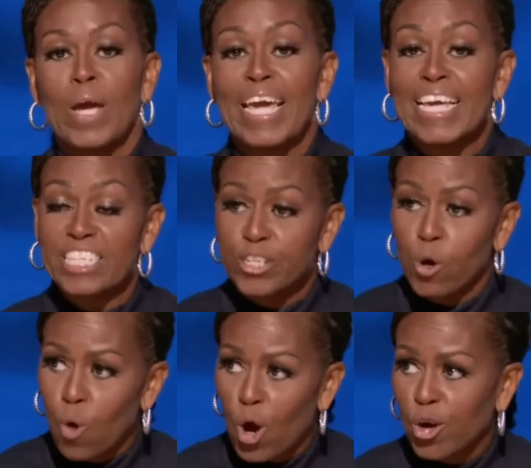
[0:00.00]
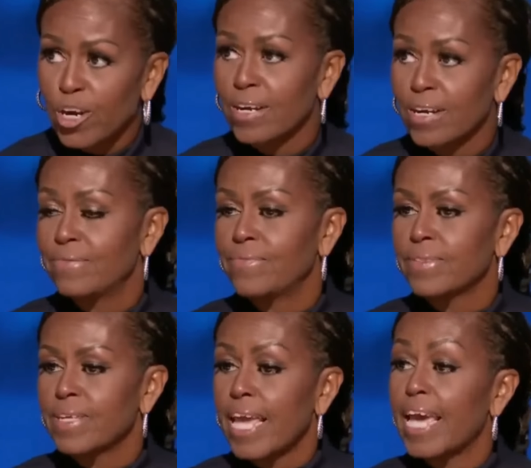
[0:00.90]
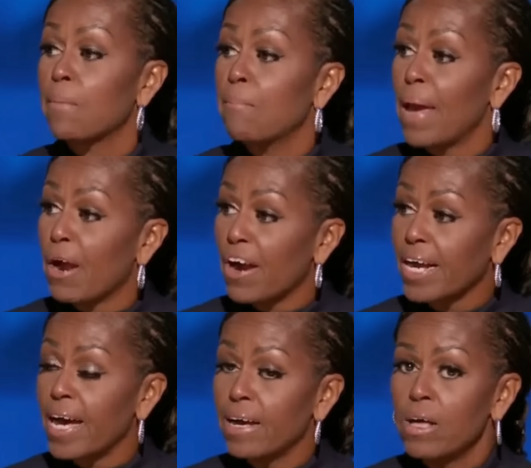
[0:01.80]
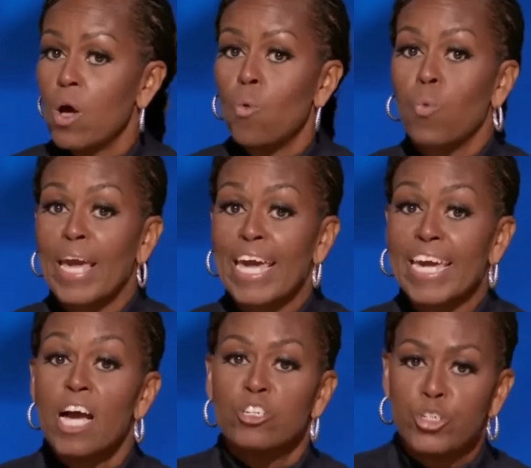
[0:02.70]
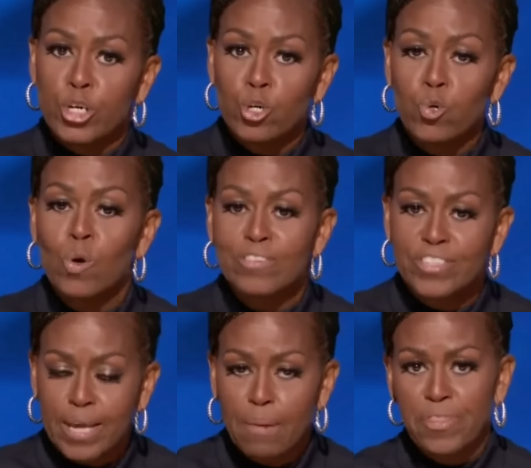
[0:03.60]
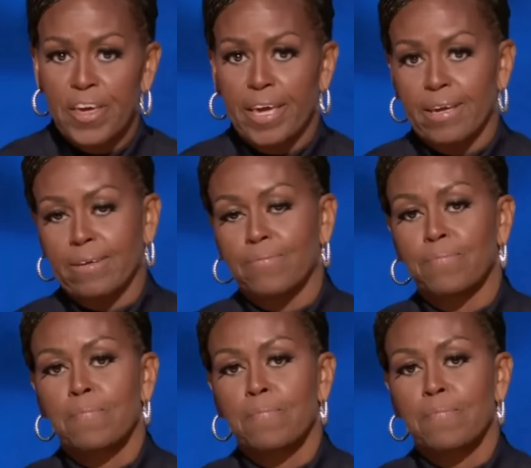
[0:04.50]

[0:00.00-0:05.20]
We get to work. In America, we do something.